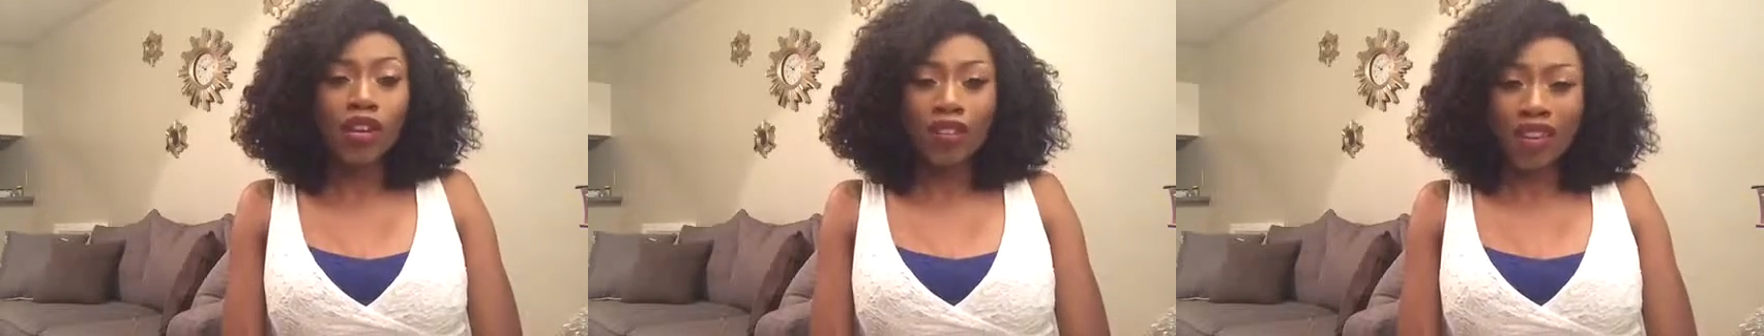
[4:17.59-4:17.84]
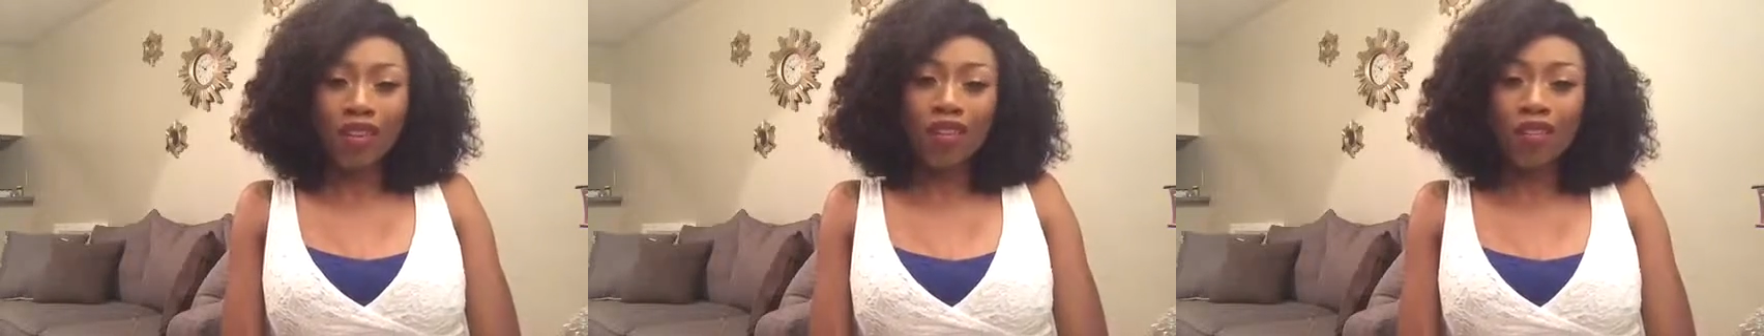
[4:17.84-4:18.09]

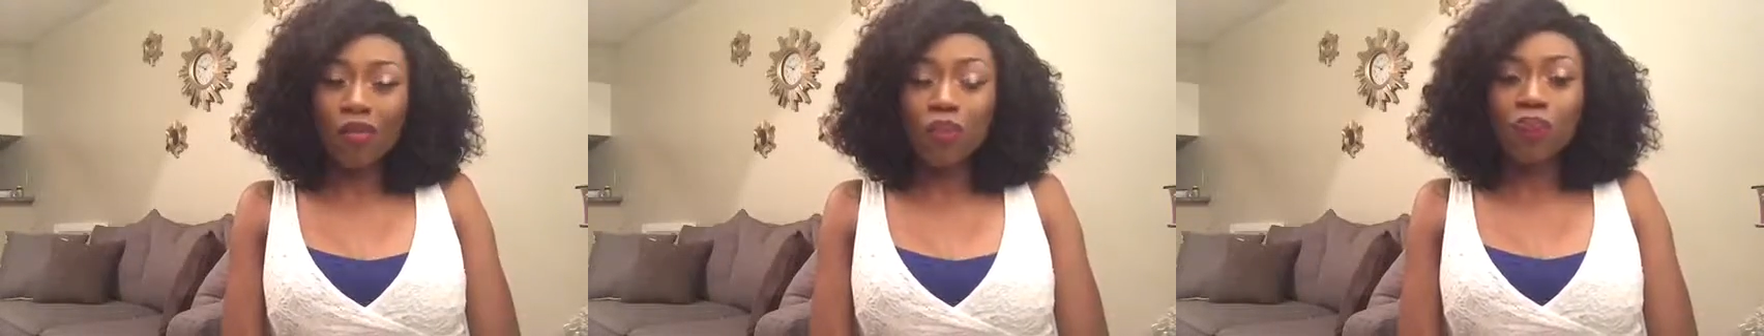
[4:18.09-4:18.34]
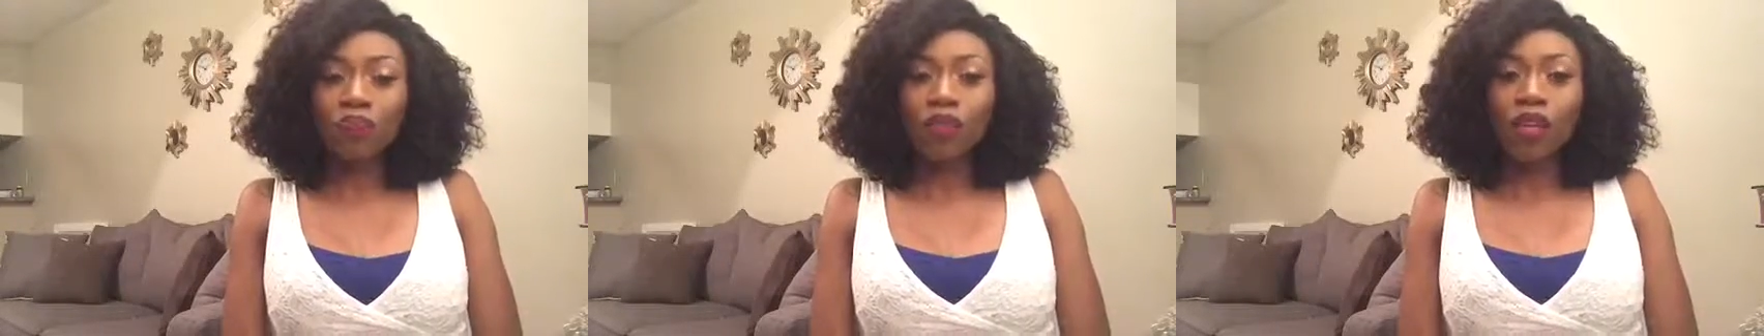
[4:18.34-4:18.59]
You're like,
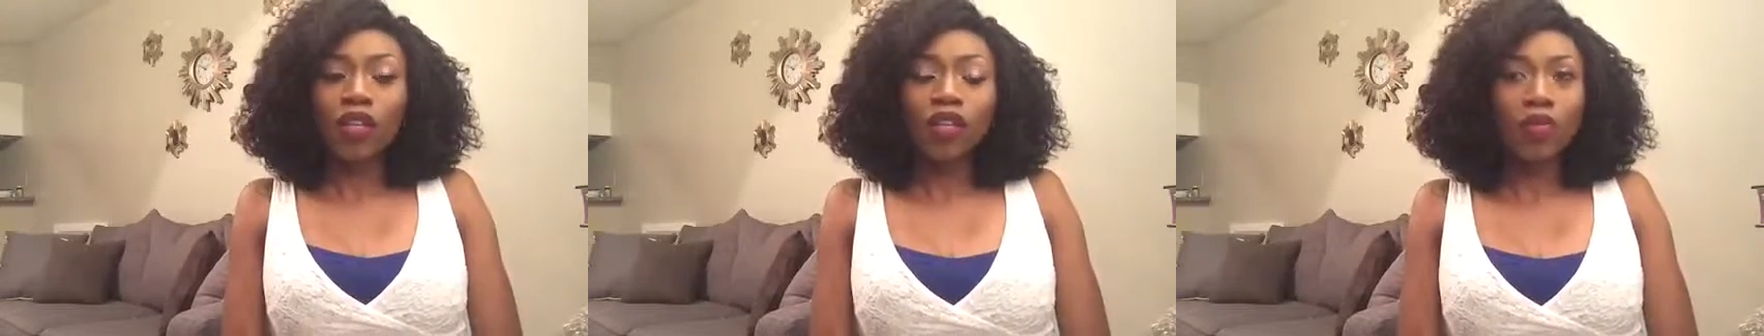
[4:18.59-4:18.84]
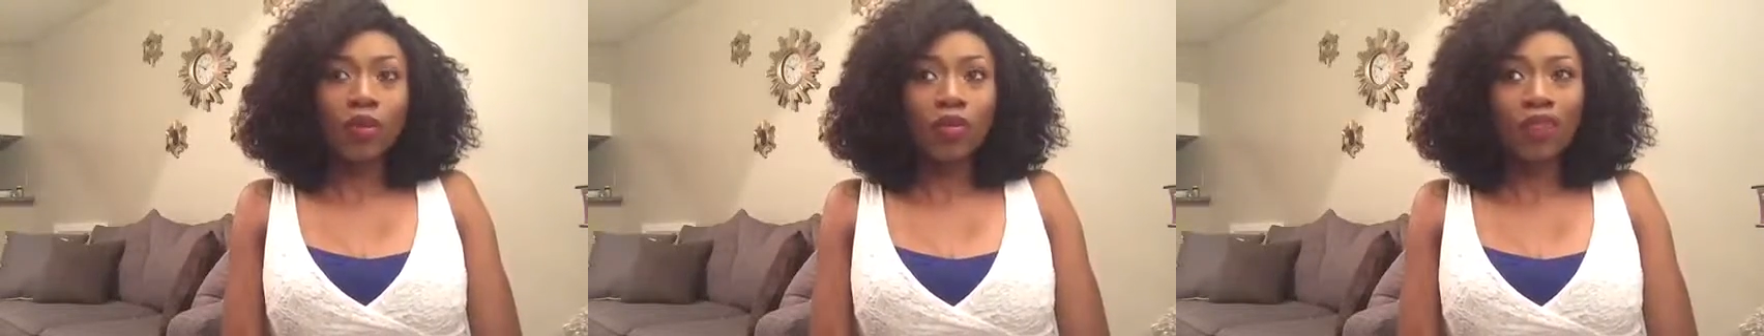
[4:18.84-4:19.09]
oh,
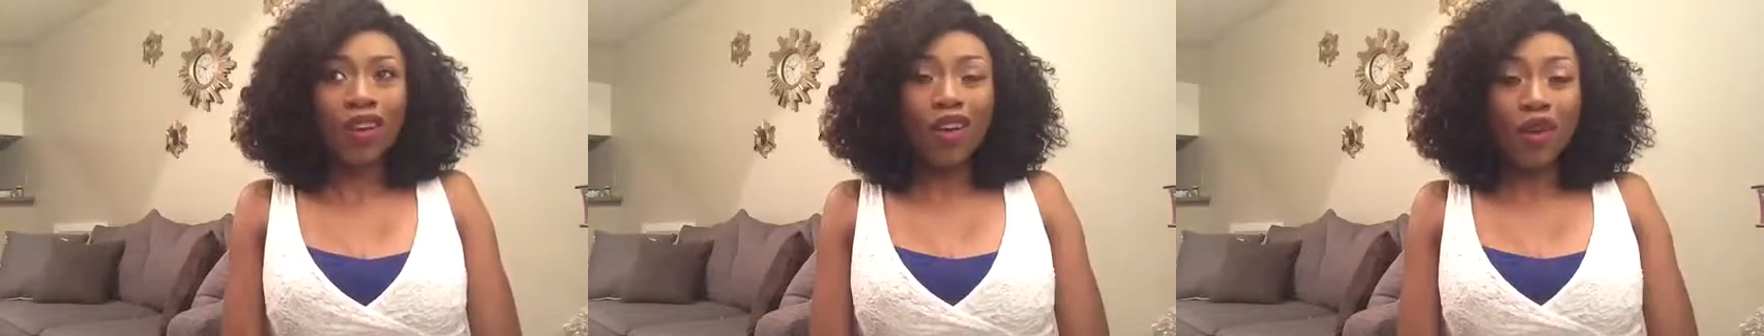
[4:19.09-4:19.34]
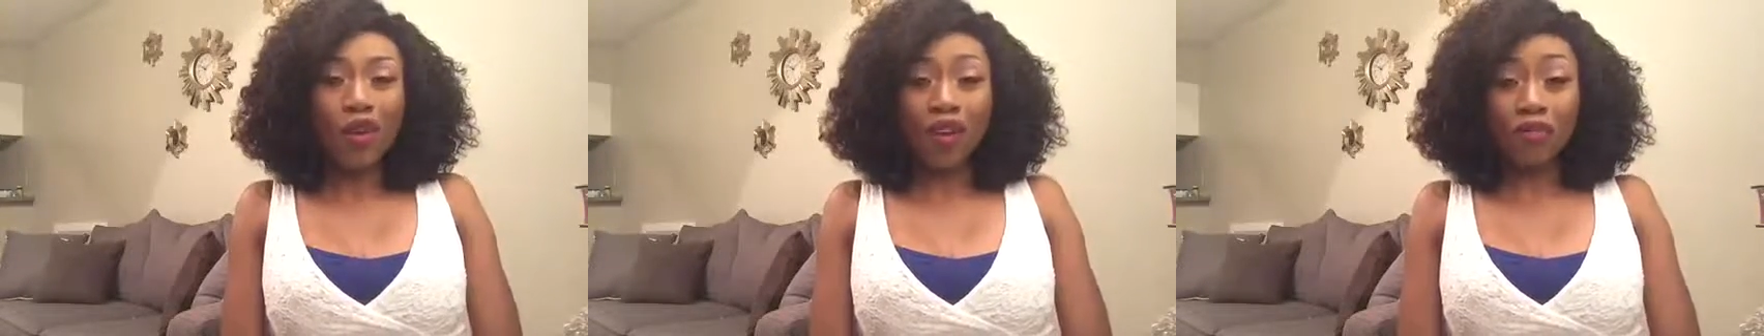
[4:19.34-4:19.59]
some people say,
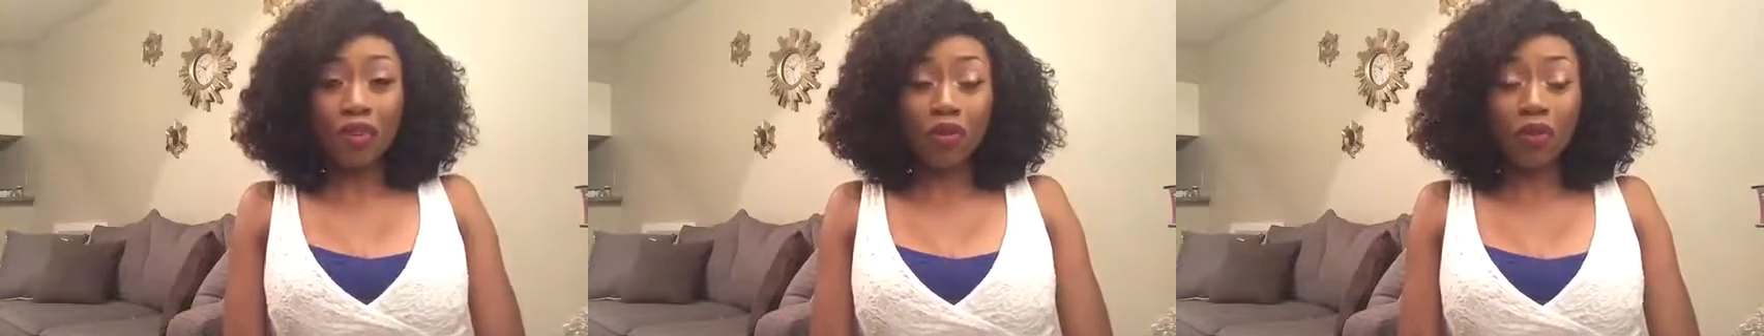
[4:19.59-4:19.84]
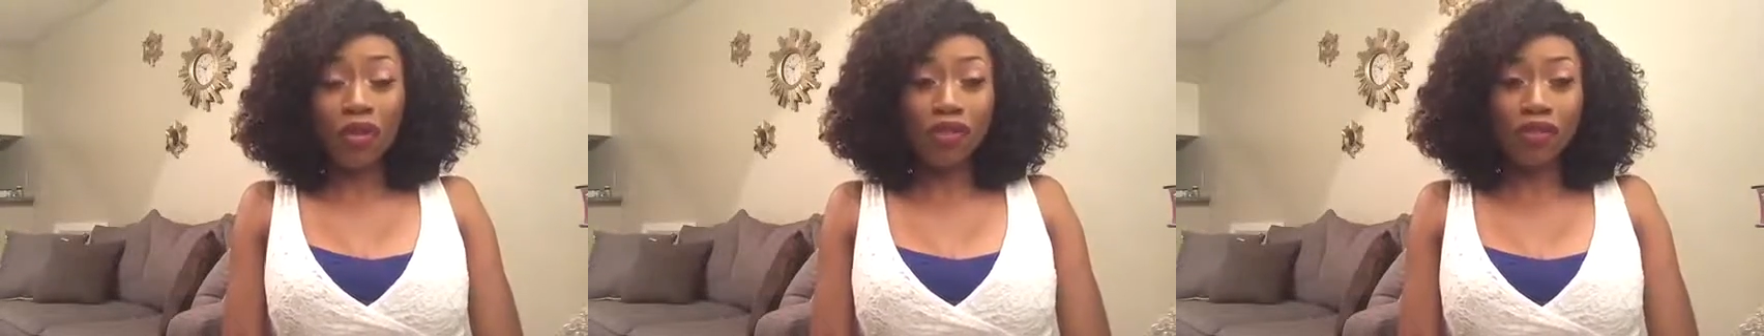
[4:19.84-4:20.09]
oh, after
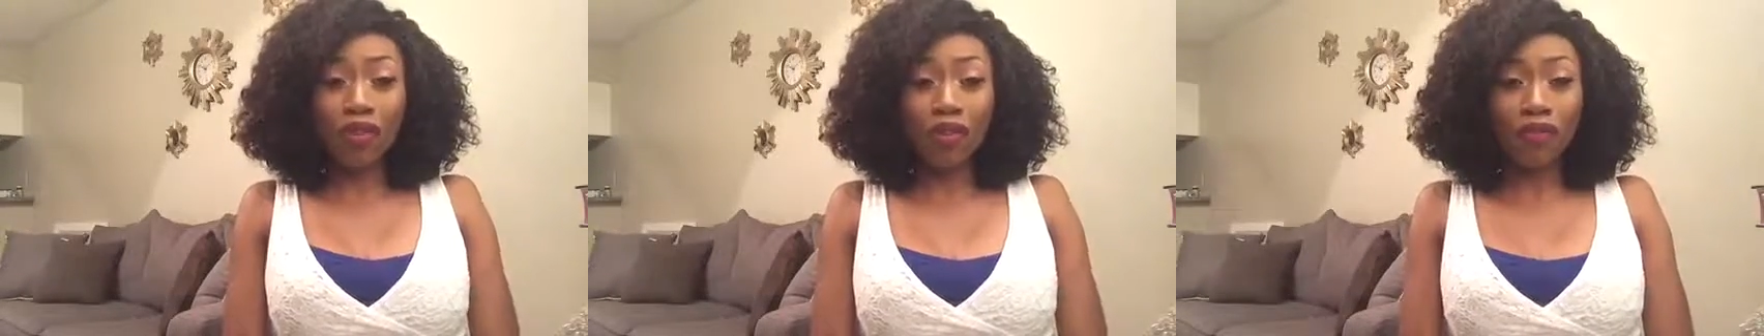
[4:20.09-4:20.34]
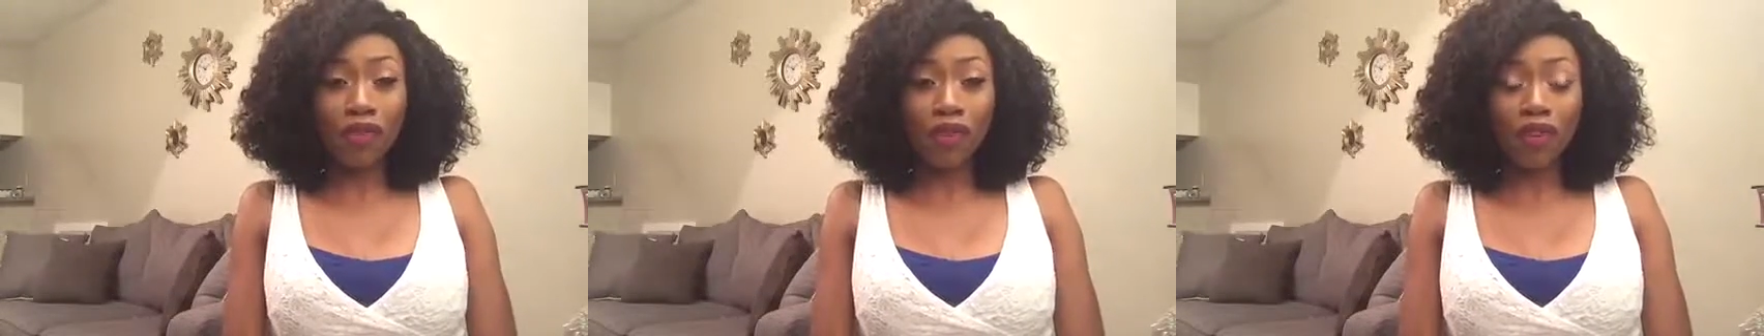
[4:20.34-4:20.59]
a week, you
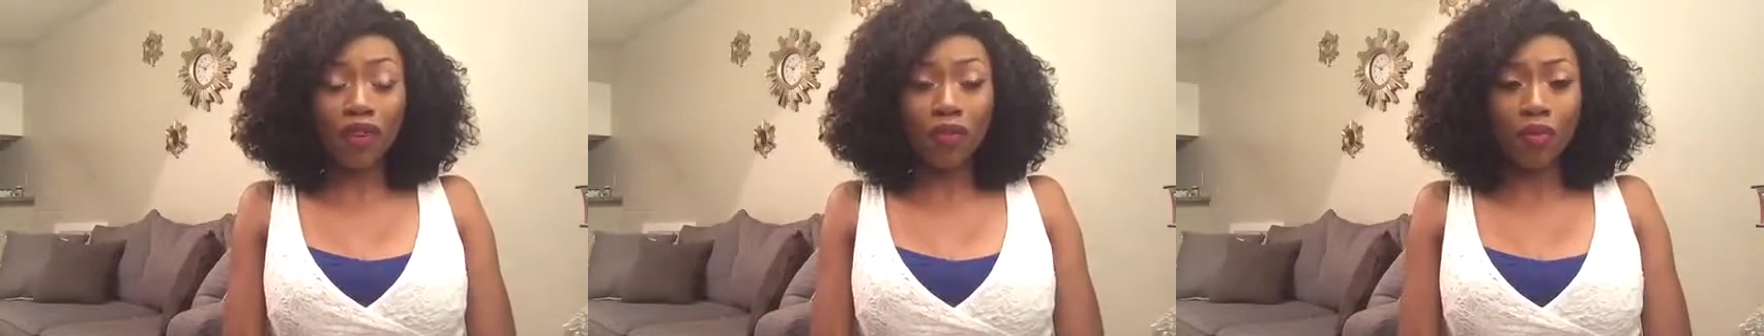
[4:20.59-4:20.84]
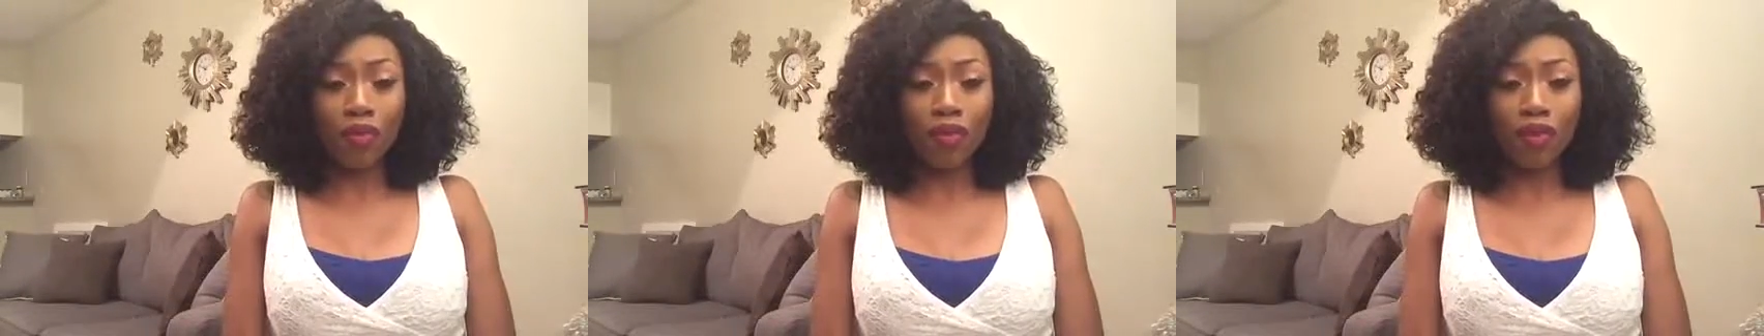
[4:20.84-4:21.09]
don't feel it
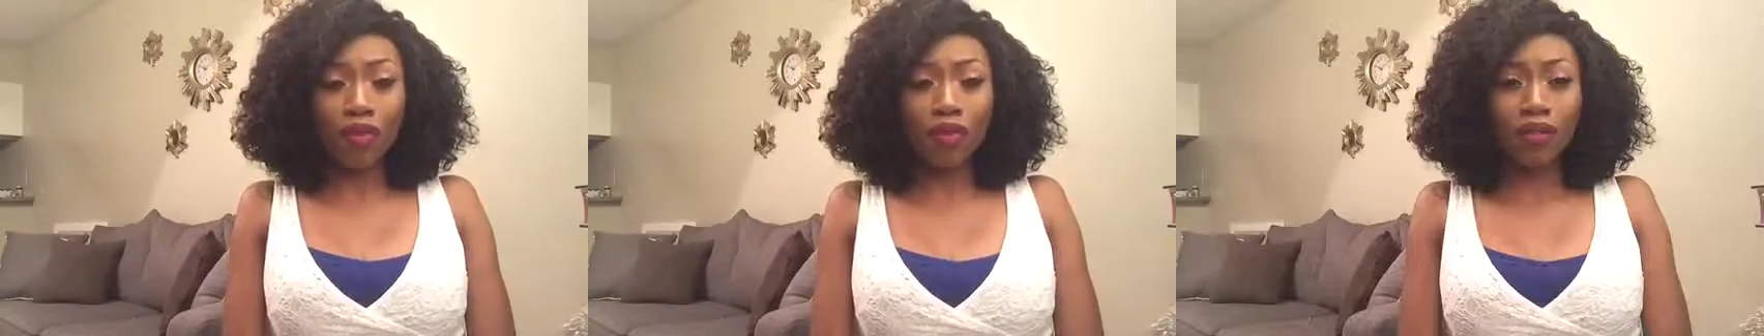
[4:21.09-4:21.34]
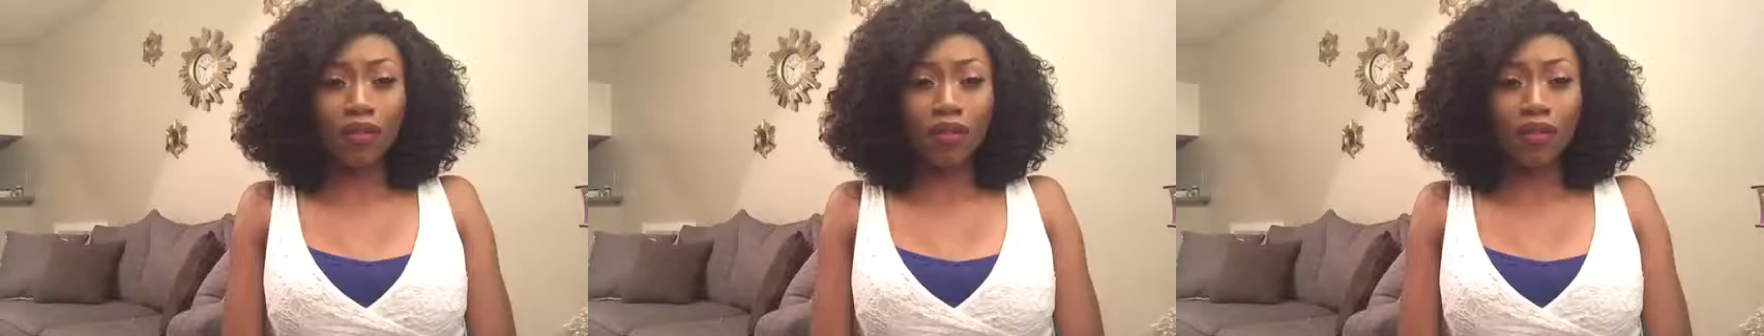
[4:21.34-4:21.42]
anymore.